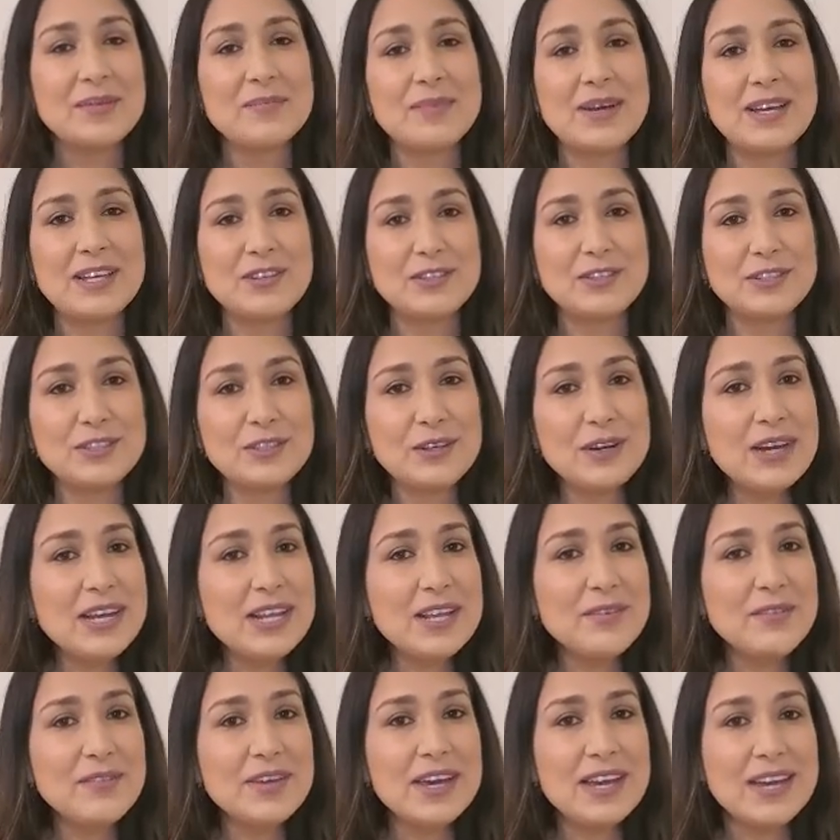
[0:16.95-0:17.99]
My daughter
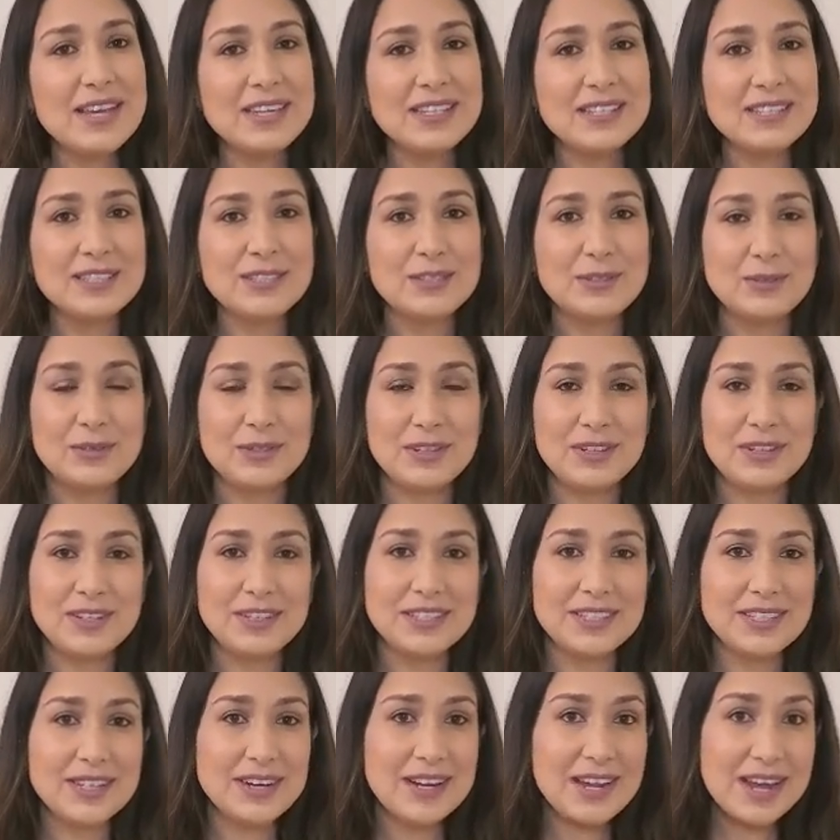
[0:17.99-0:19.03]
Olivia is two
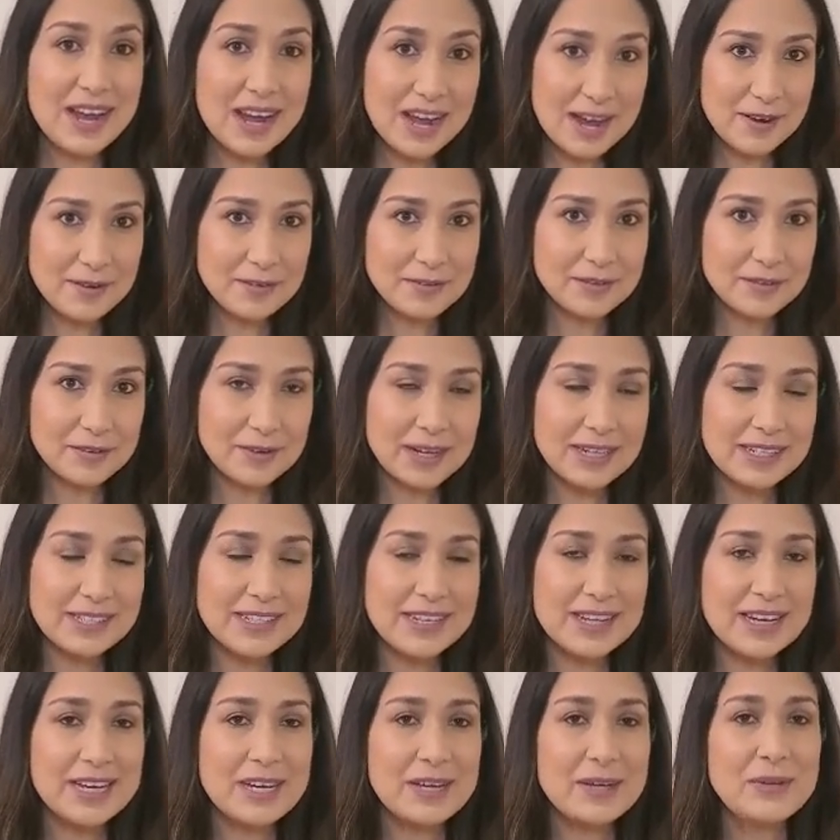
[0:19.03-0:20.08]
years and a half right
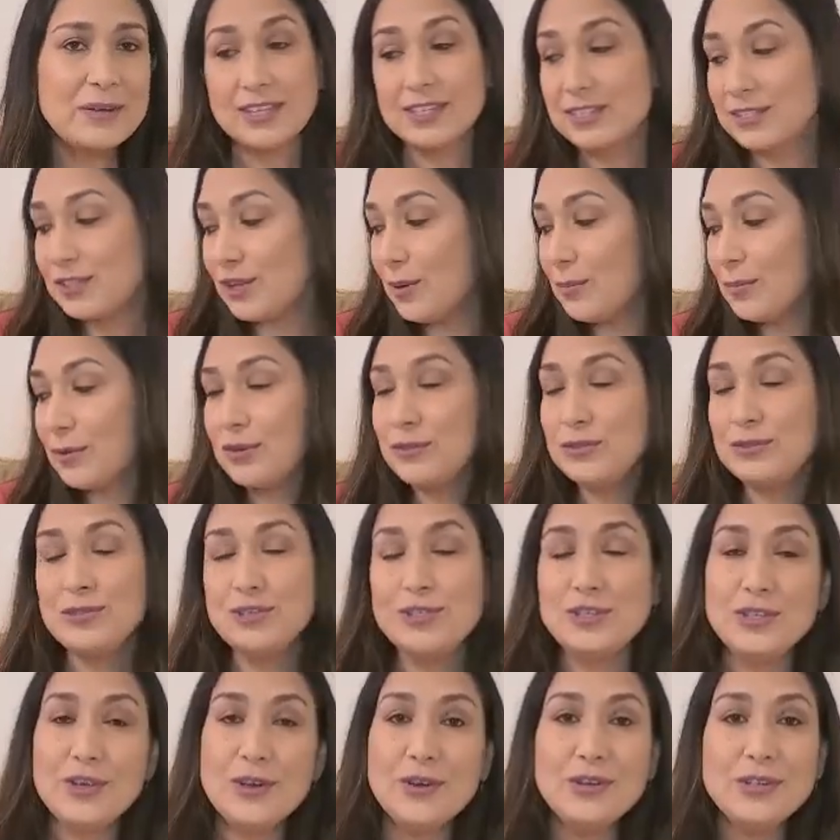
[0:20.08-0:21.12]
now. So I'm going to
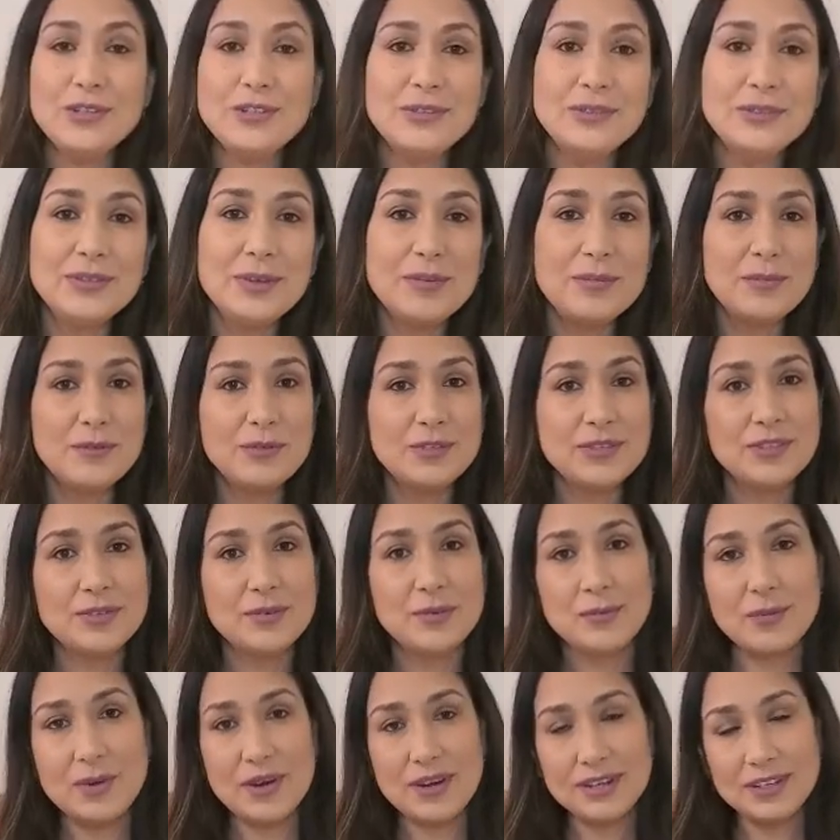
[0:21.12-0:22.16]
show you the books
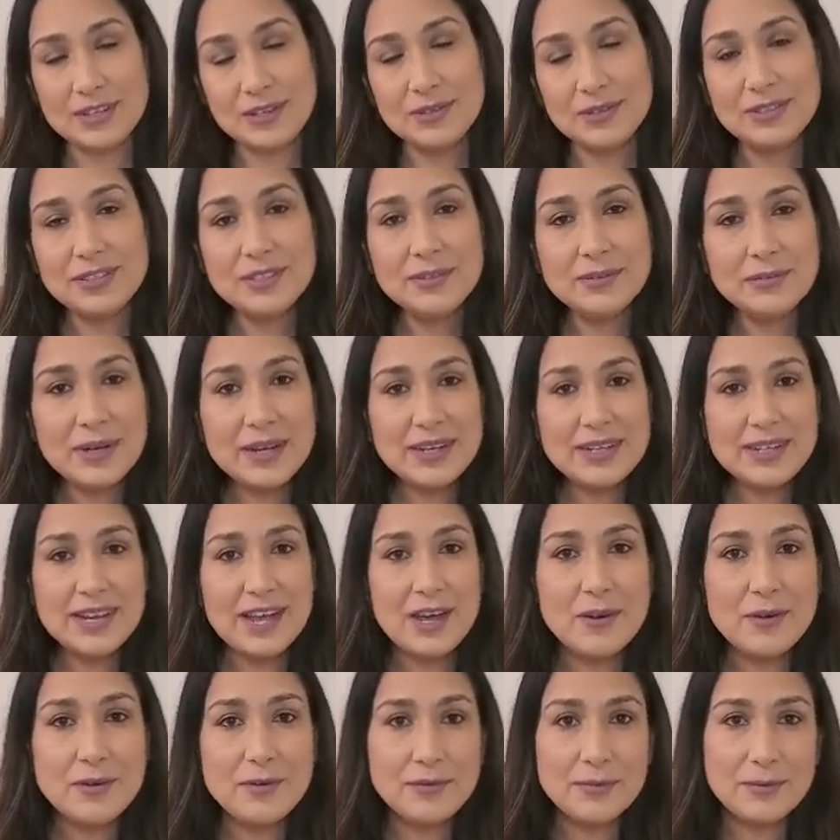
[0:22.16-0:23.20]
we are using right
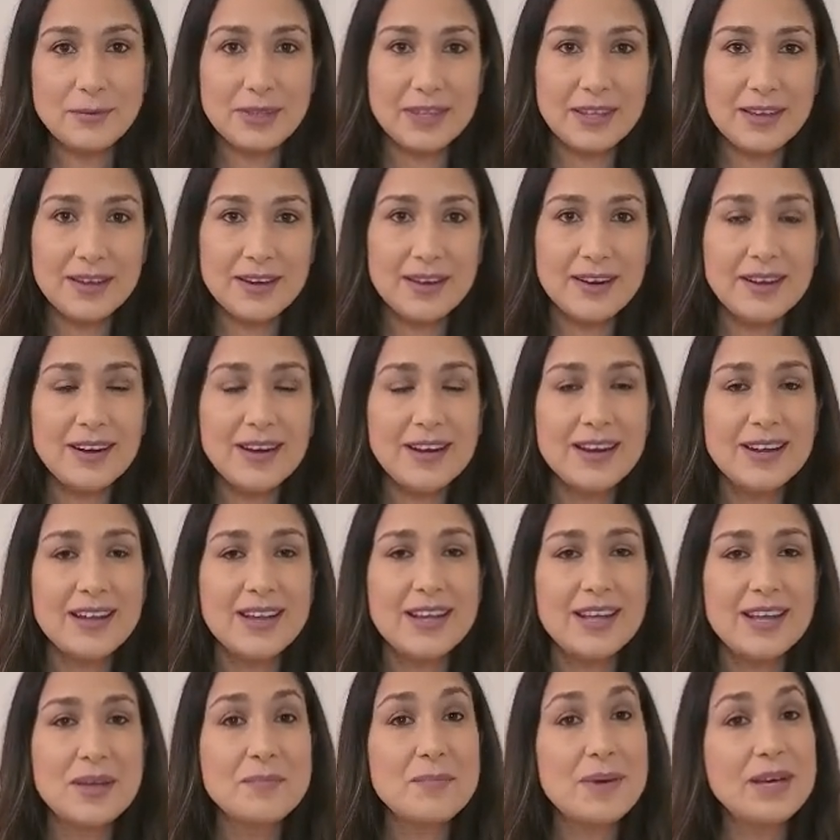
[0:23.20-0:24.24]
now with her.
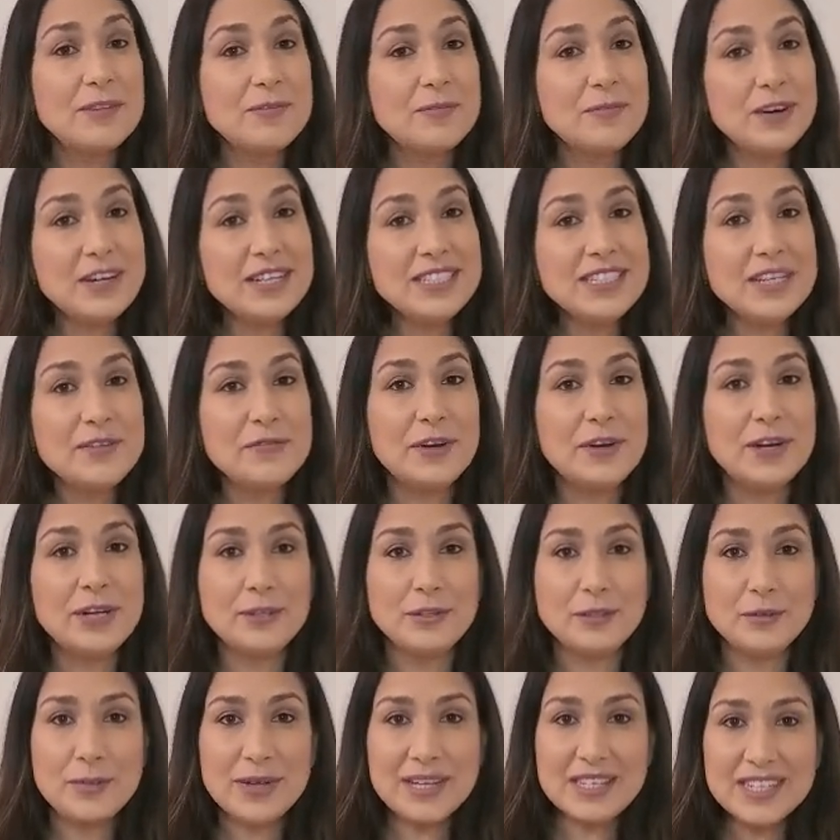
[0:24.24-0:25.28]
But first, if you're new
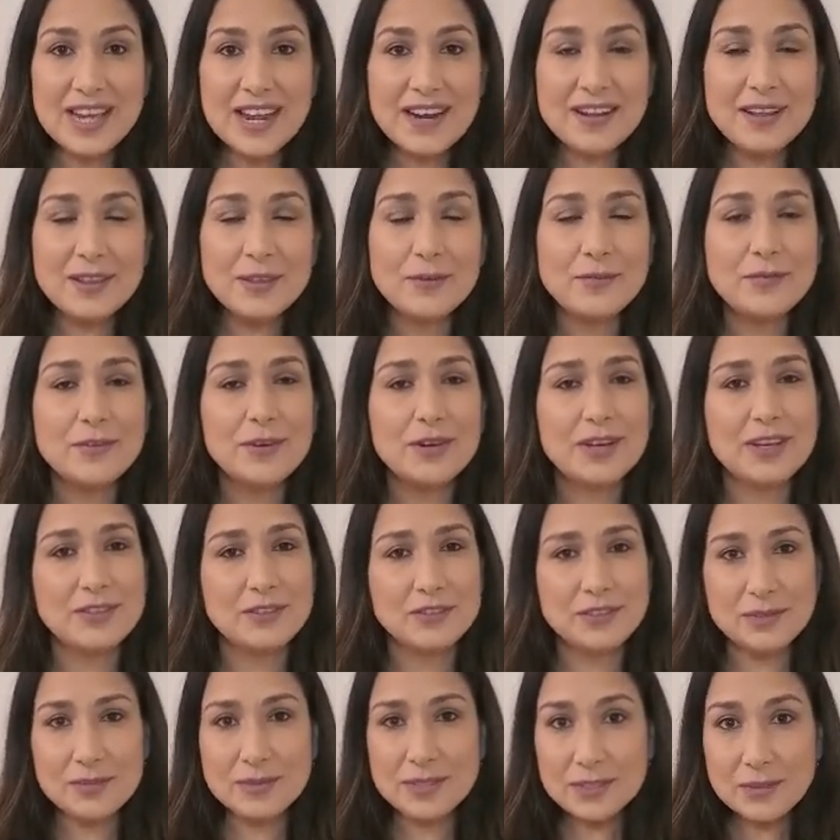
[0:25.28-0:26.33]
to my channel, don't forget
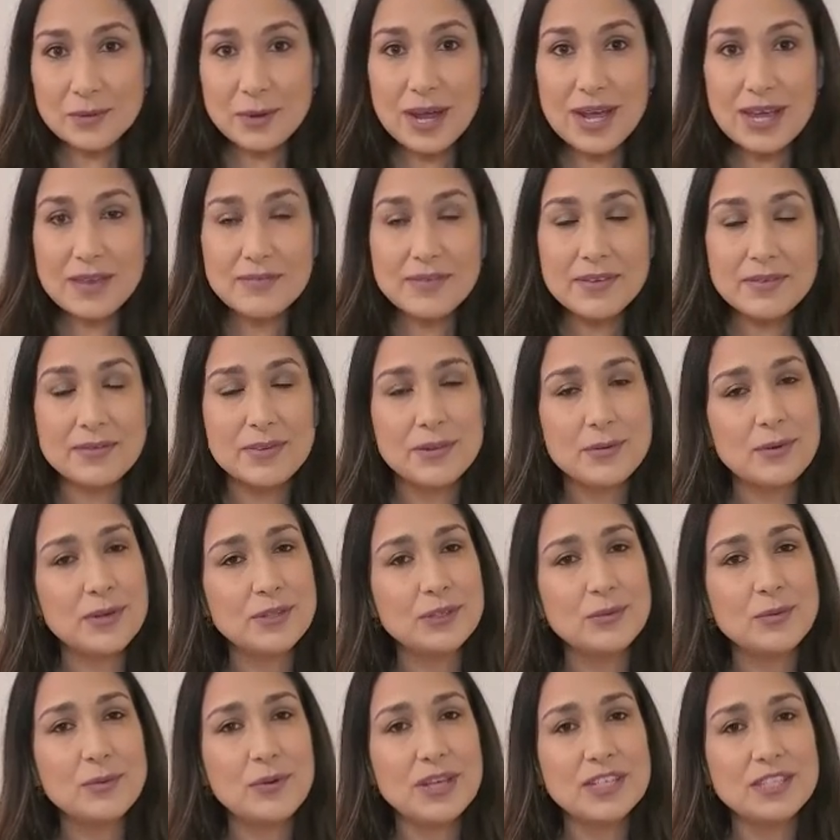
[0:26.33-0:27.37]
to subscribe if you
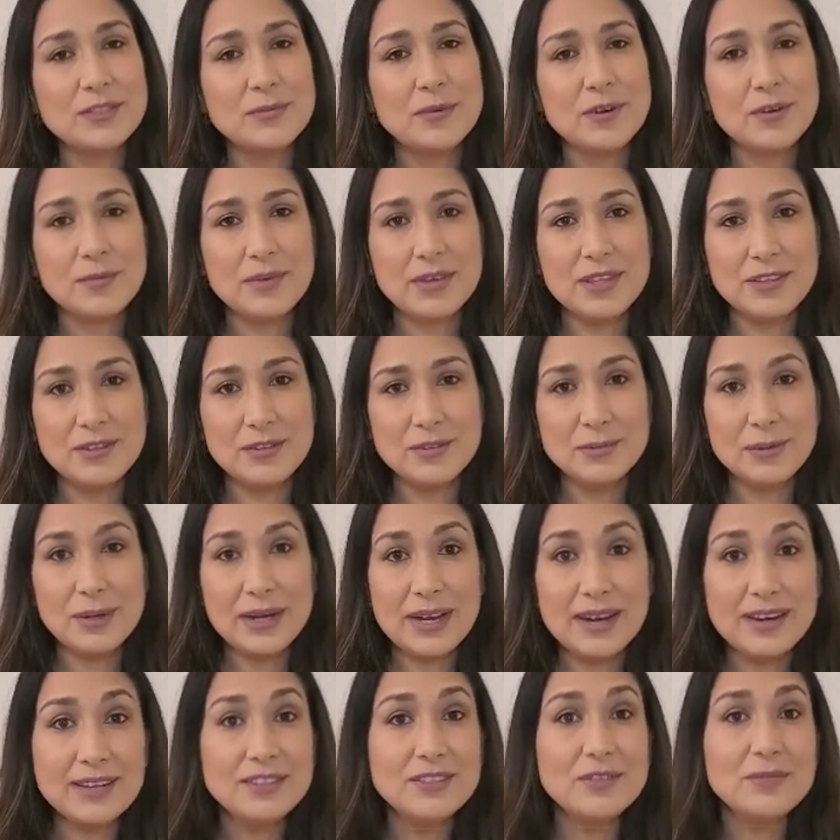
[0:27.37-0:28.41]
want to watch more videos
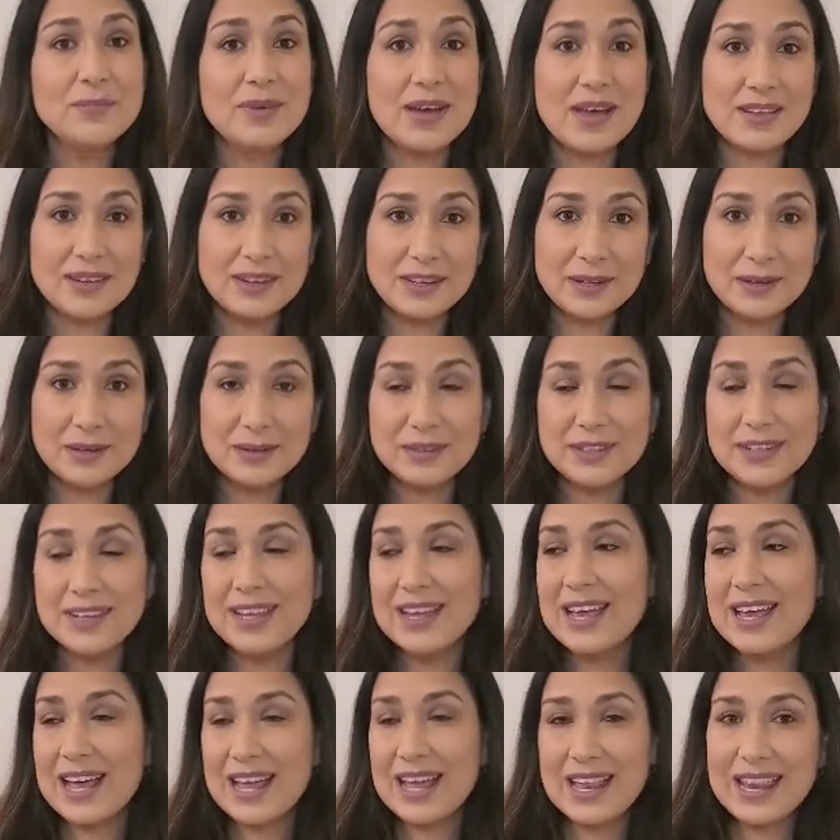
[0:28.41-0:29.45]
related to motherhood
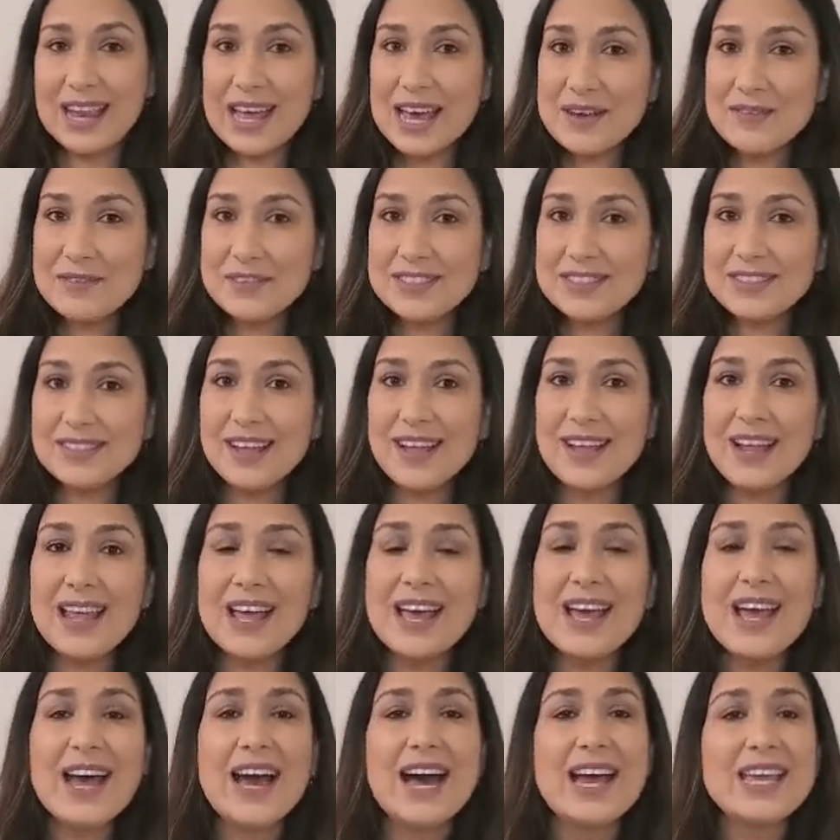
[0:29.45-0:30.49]
and lifestyle.
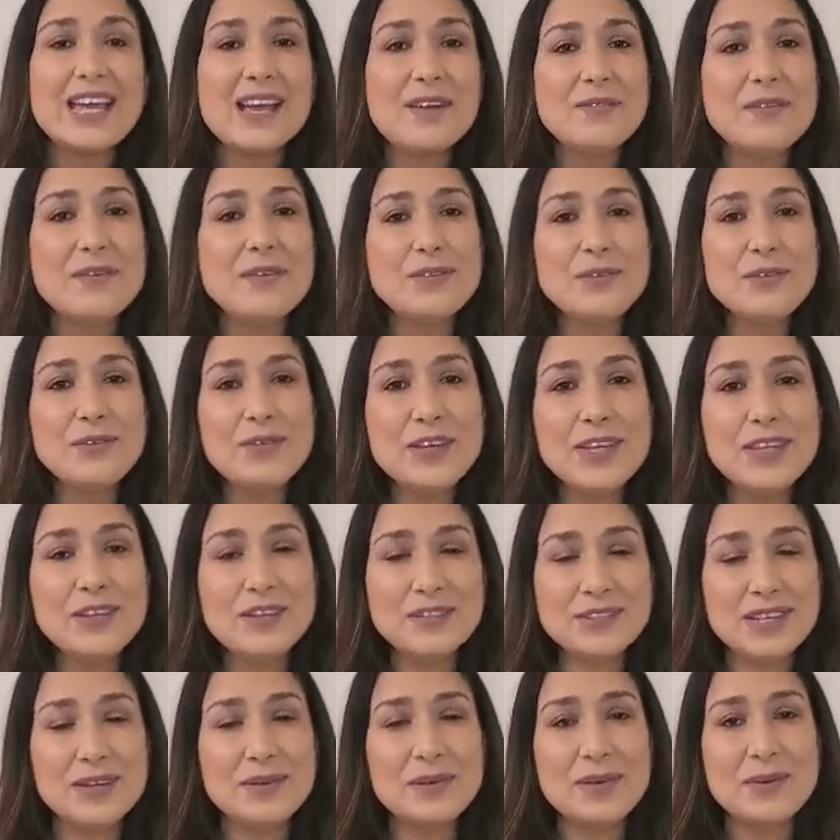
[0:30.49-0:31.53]
I upload new
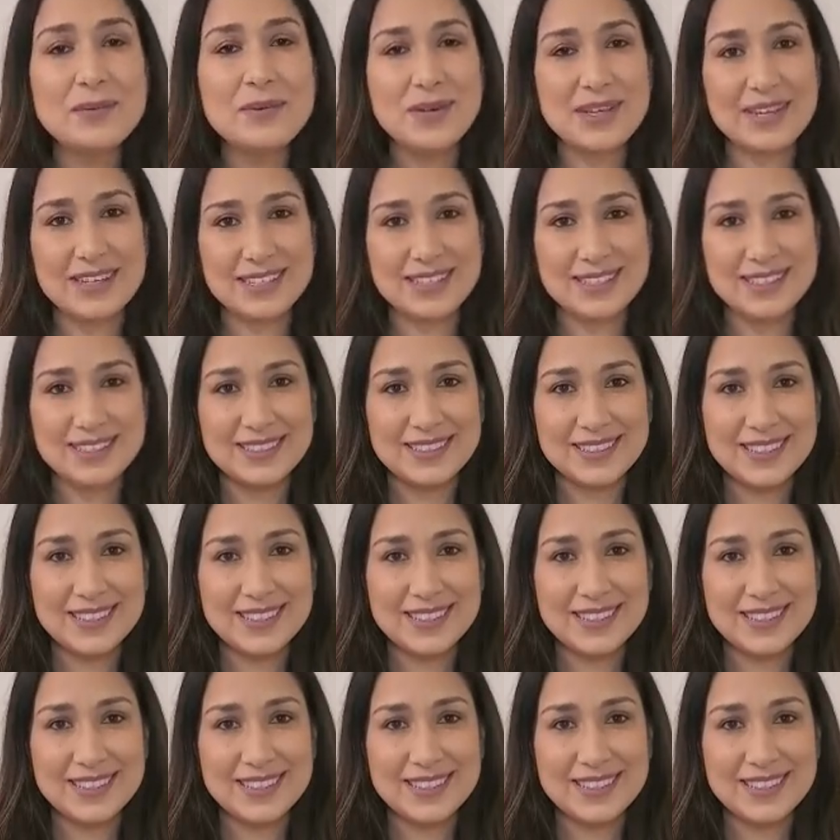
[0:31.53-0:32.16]
videos every week.